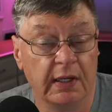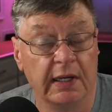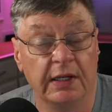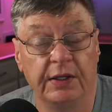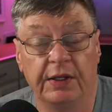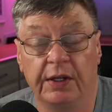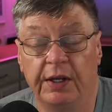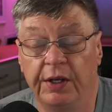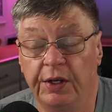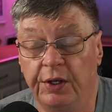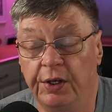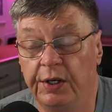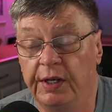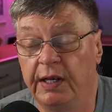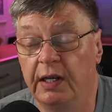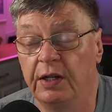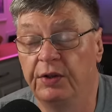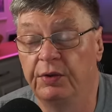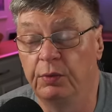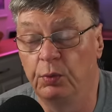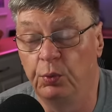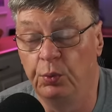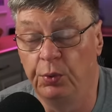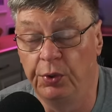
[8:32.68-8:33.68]
You can
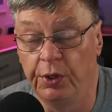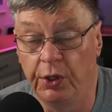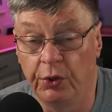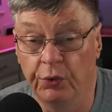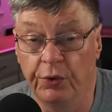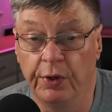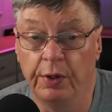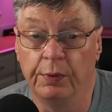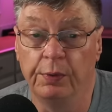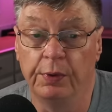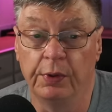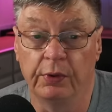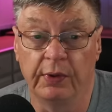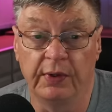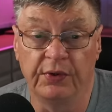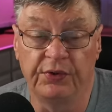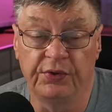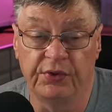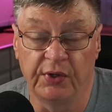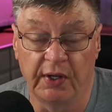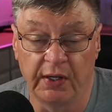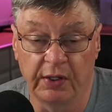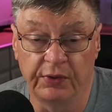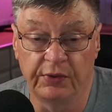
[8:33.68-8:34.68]
get really, really
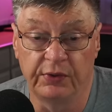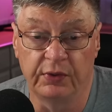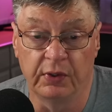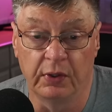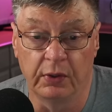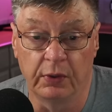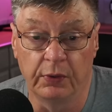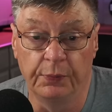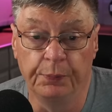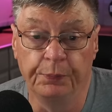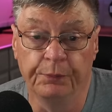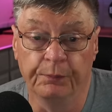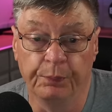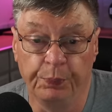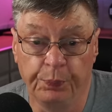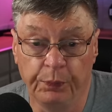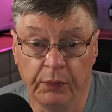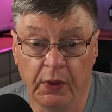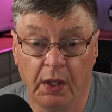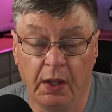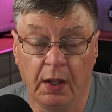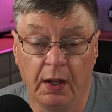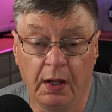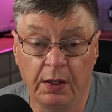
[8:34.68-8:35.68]
sick. So
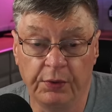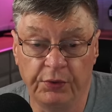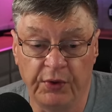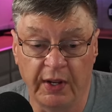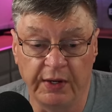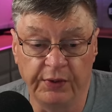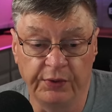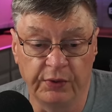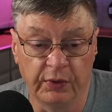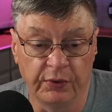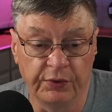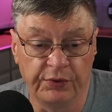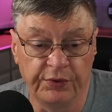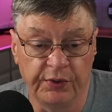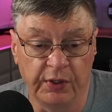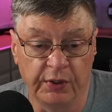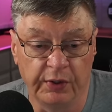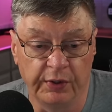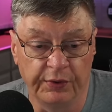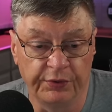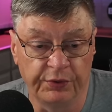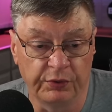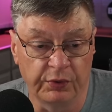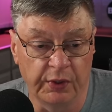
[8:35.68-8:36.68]
take those
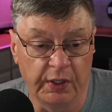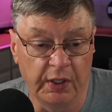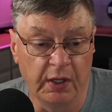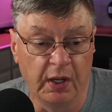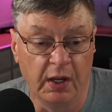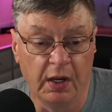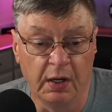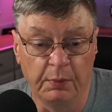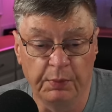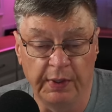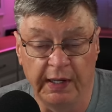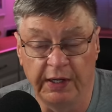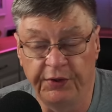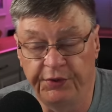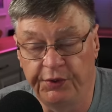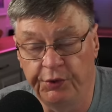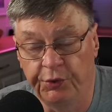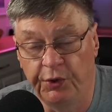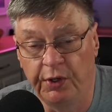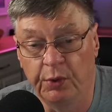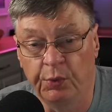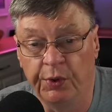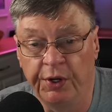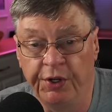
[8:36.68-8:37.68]
seriously. But that's the
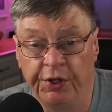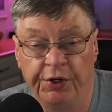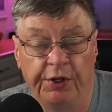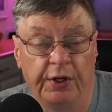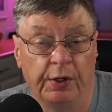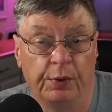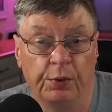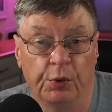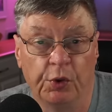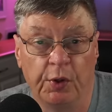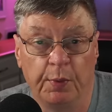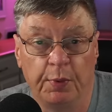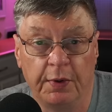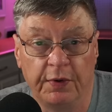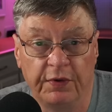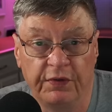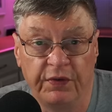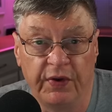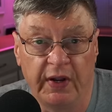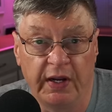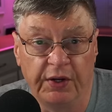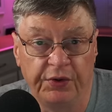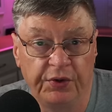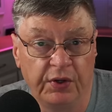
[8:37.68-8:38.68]
only way you can really
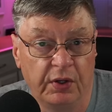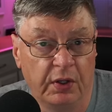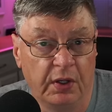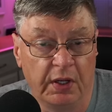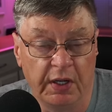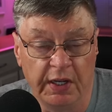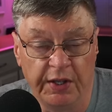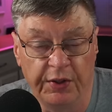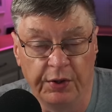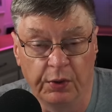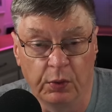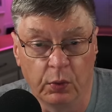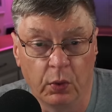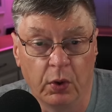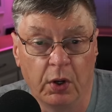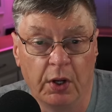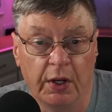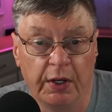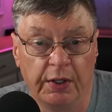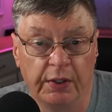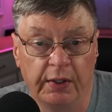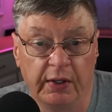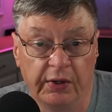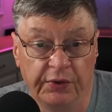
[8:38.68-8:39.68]
prevent either
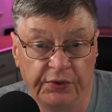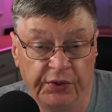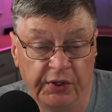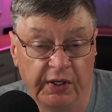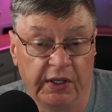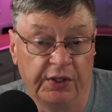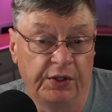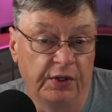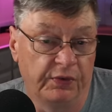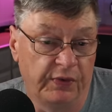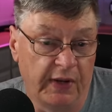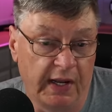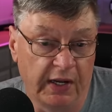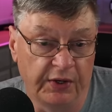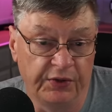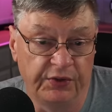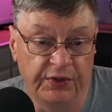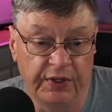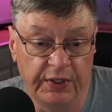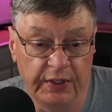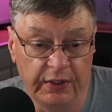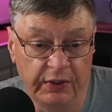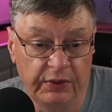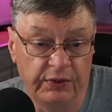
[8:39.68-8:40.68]
one is to get the
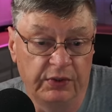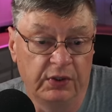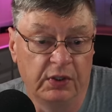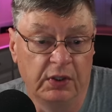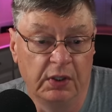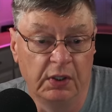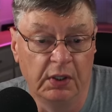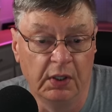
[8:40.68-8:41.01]
vaccines.